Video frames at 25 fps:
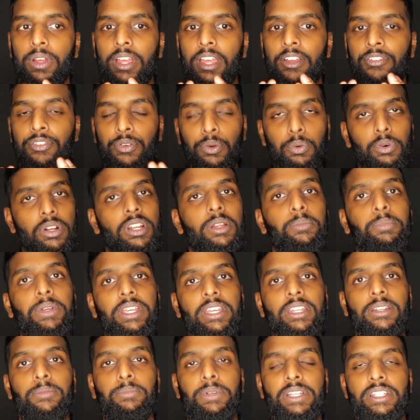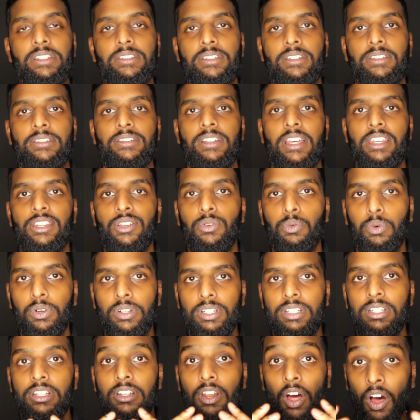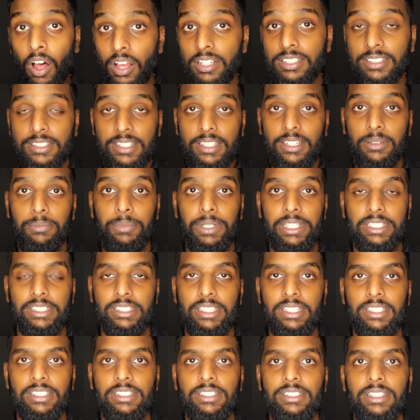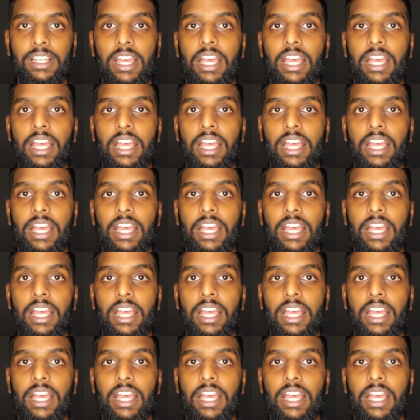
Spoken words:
If you want to be in a business and you want to last in a business,